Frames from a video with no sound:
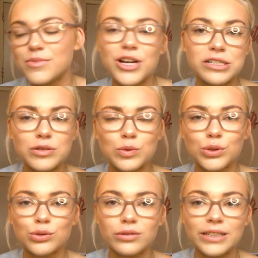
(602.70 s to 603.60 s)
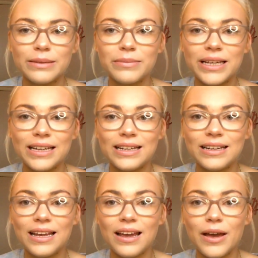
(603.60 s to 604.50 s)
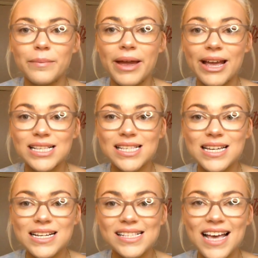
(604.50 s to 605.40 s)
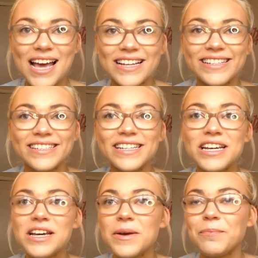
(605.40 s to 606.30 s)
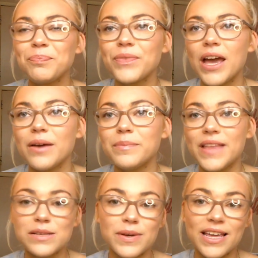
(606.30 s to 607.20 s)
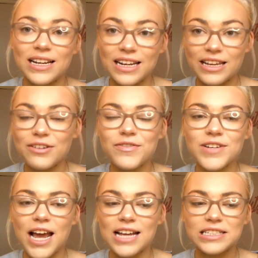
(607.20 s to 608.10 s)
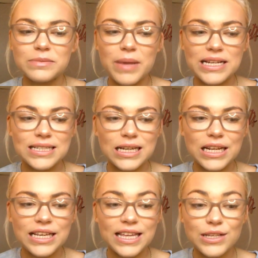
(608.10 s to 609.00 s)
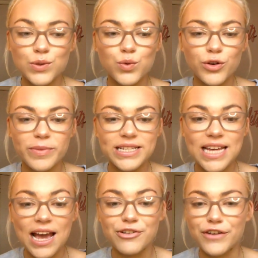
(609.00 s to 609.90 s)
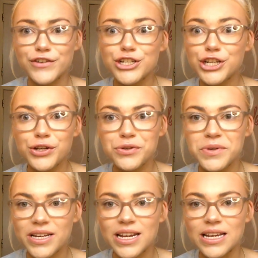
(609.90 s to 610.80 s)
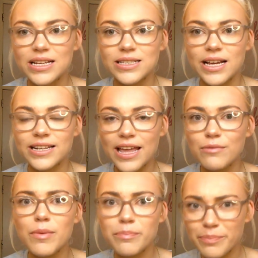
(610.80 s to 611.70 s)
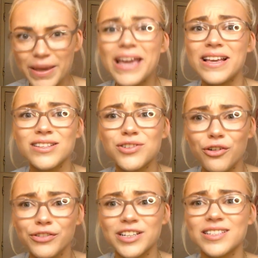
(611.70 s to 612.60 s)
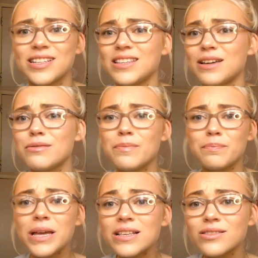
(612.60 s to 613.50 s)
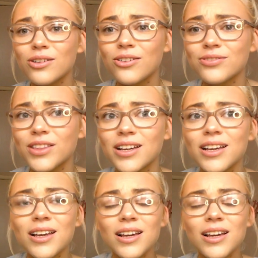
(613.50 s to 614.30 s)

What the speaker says: my uncle saw him in Essex, and that's where they lived. And basically, they saw him in town after 2 years, and they were pissed. Obviously, they were pissed off that